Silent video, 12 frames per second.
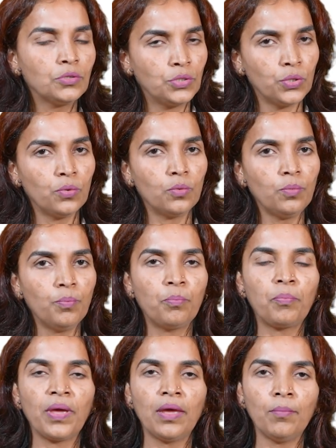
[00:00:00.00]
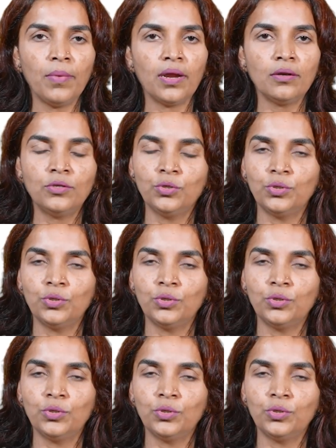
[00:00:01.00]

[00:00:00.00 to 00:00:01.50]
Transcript: to payment to